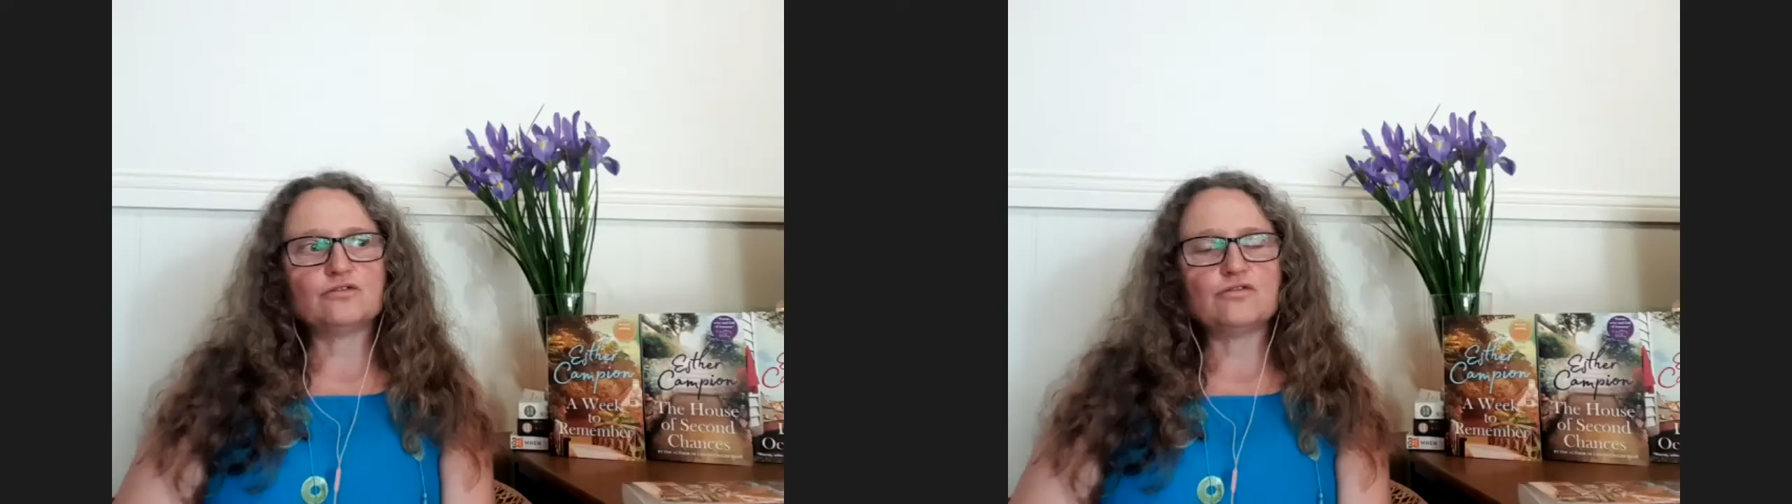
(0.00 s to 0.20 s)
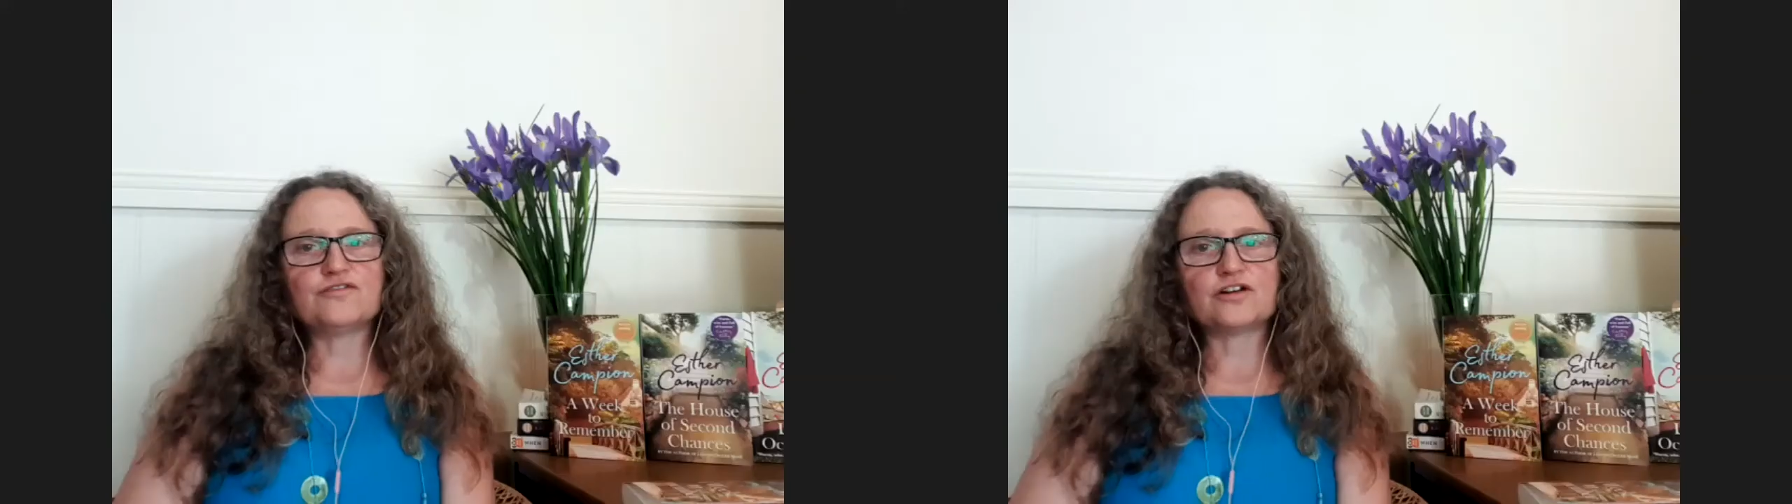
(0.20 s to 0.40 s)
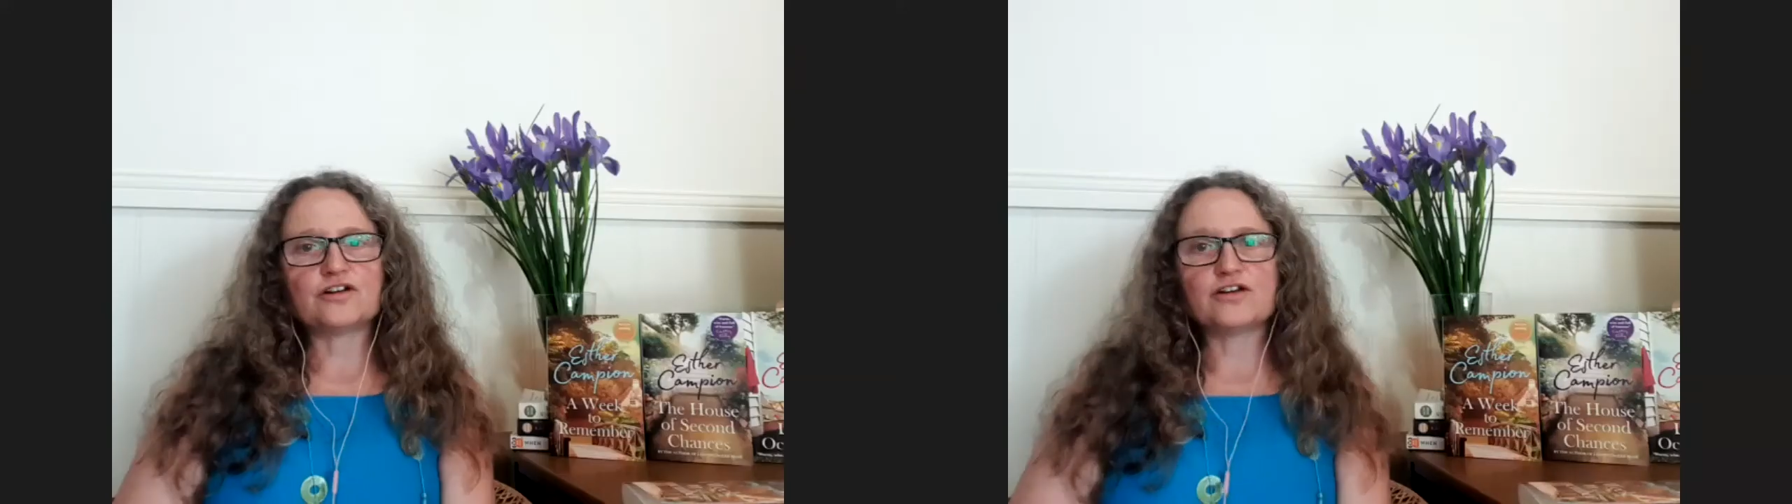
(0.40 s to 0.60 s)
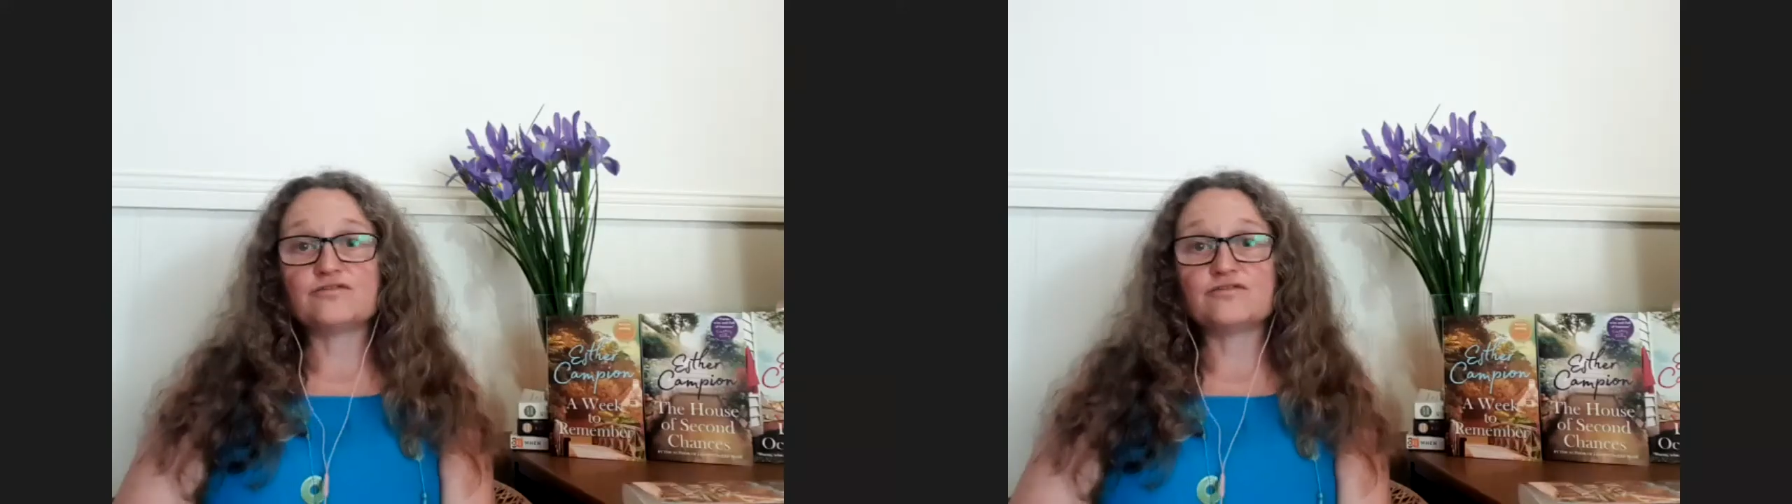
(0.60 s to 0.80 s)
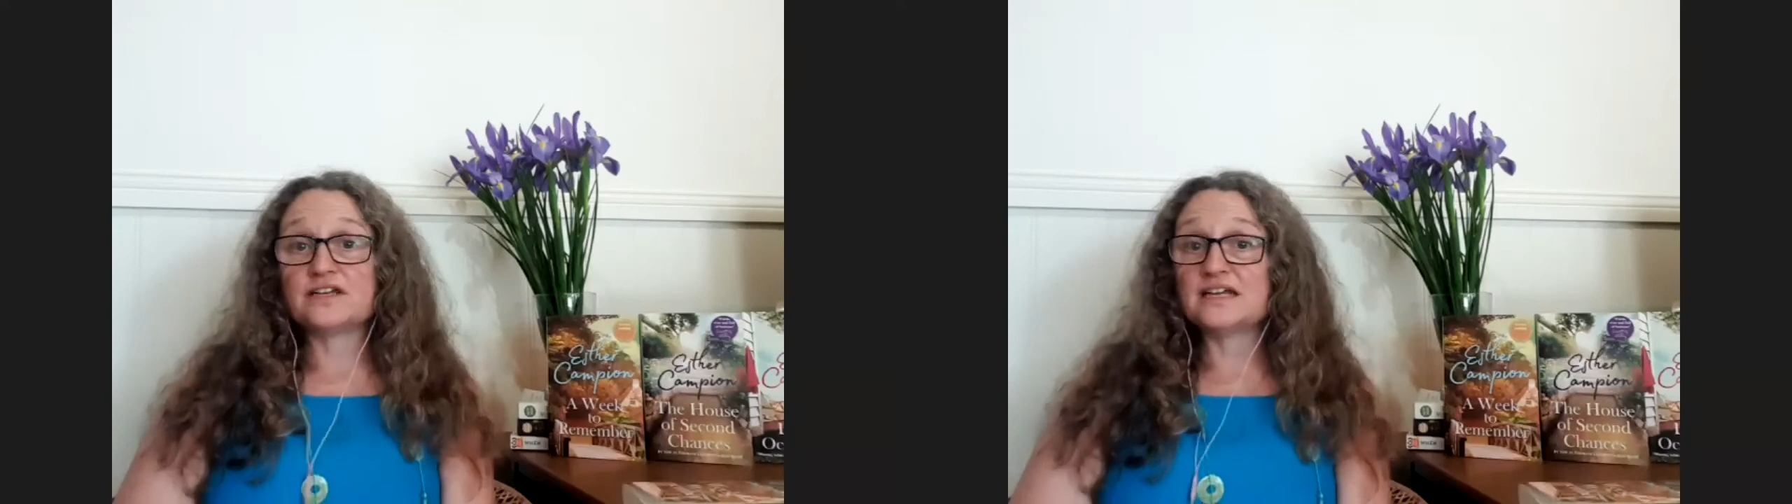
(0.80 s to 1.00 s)
home very
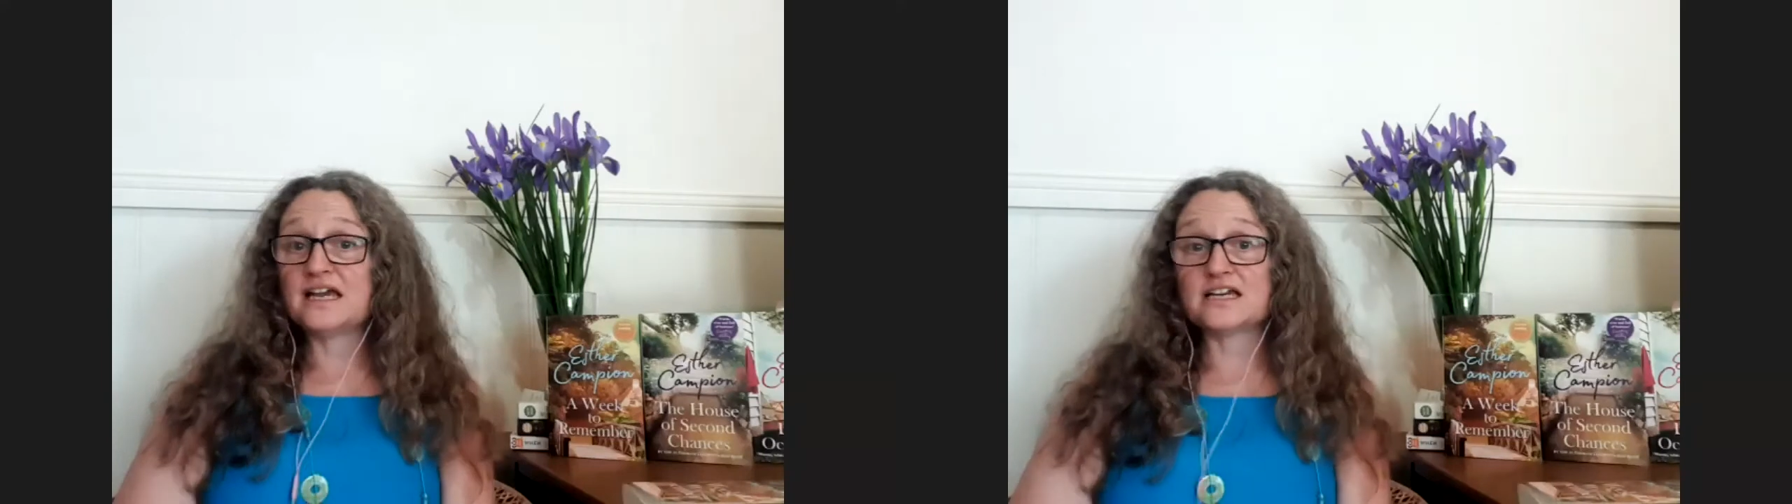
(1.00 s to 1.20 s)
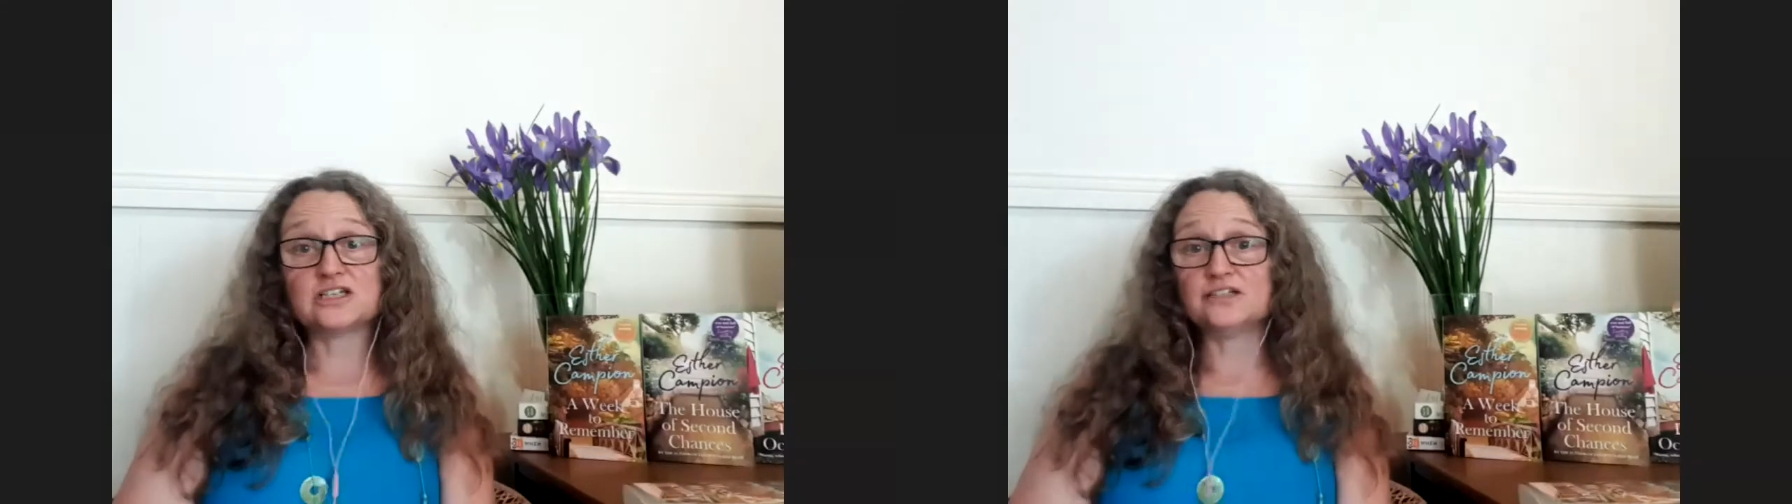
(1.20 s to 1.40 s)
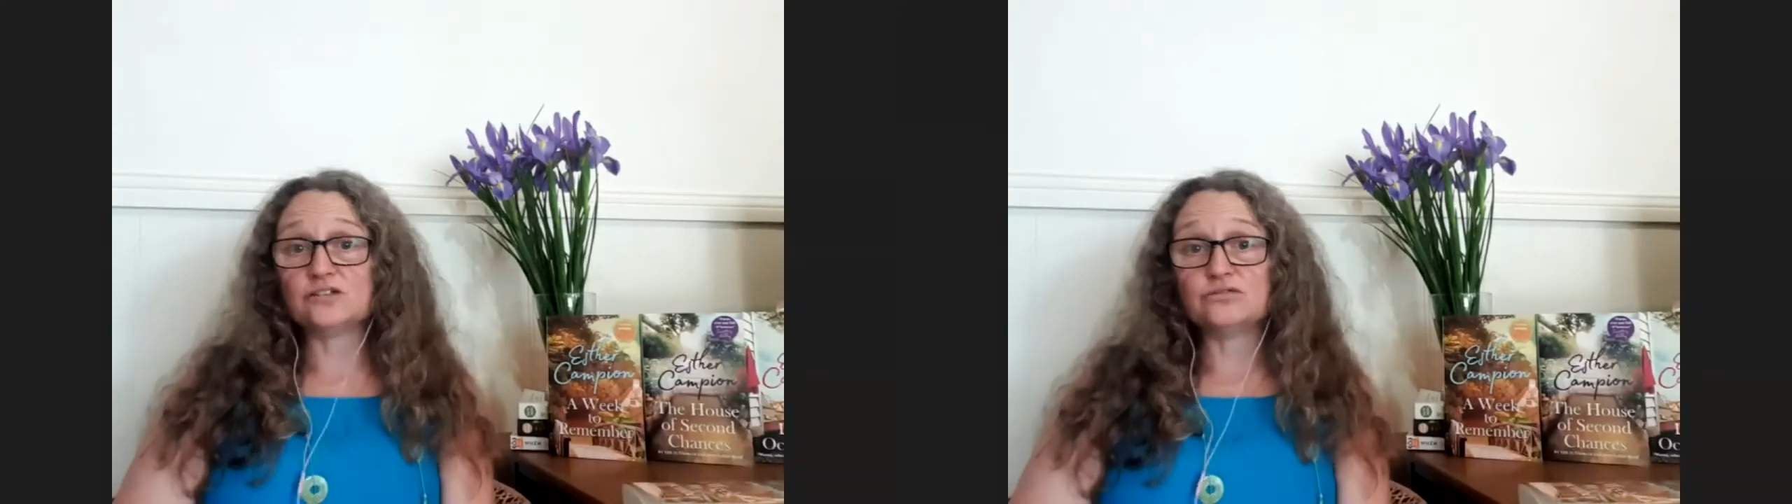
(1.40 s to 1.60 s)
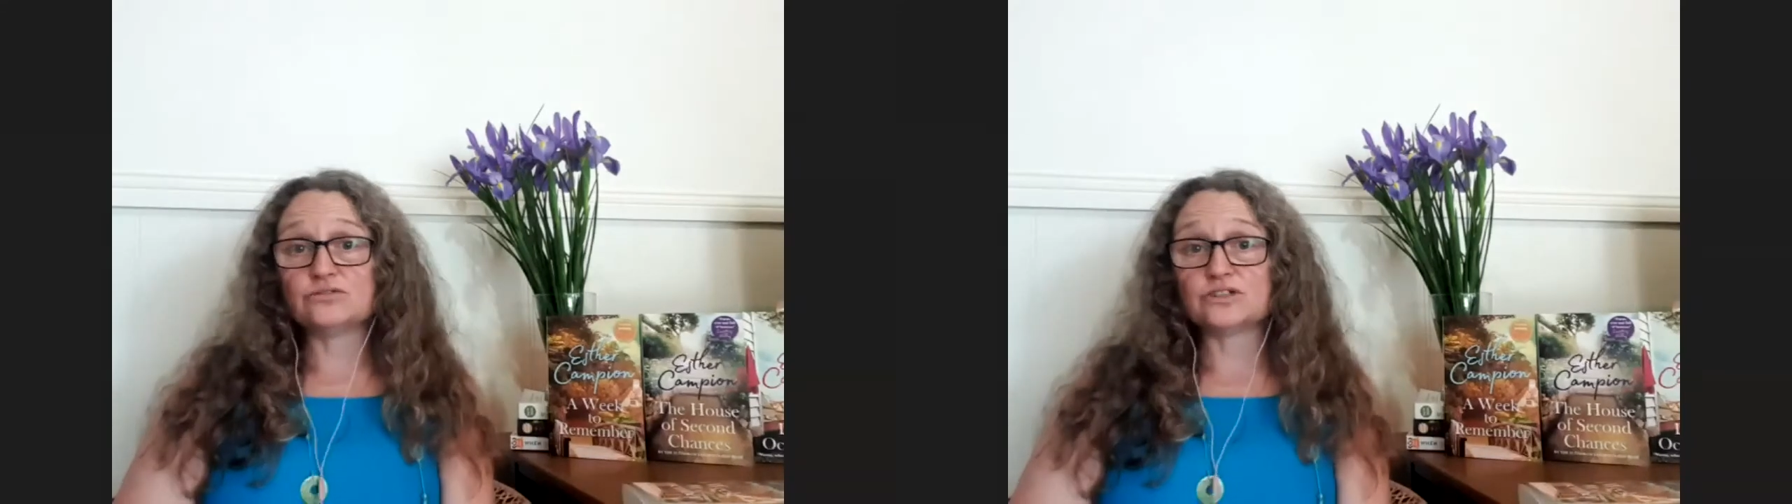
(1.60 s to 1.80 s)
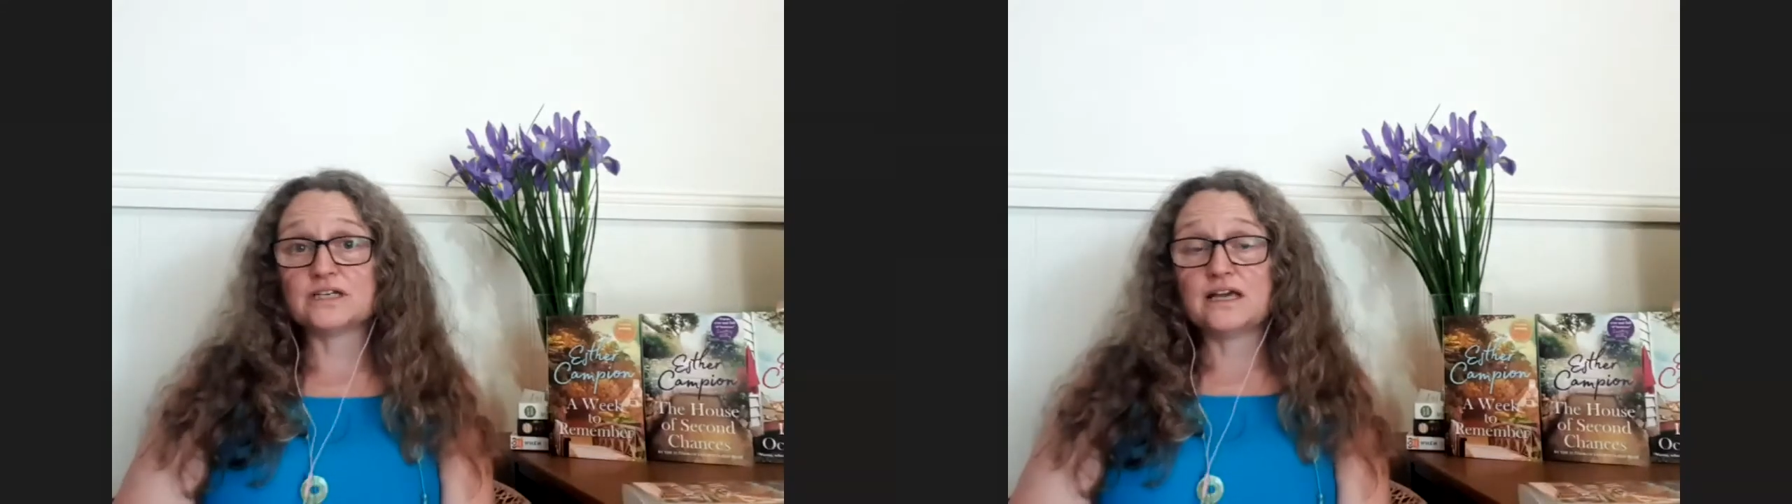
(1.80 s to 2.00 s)
often and I actually
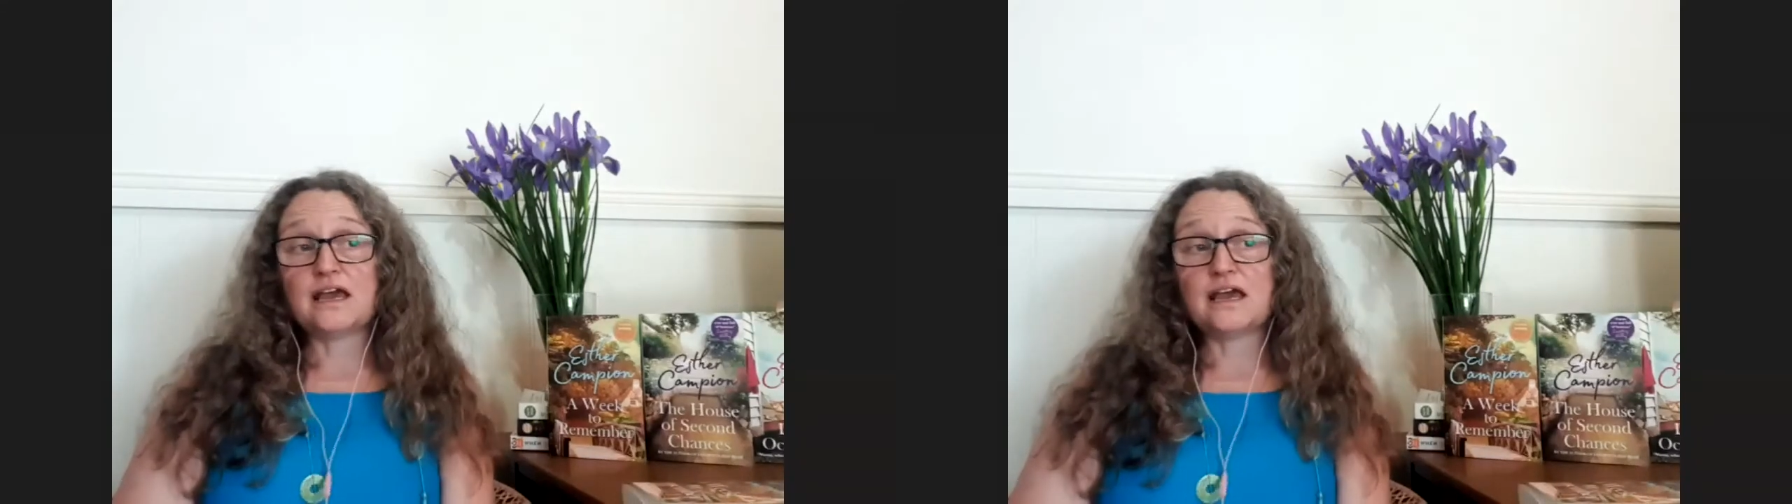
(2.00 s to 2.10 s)
don't.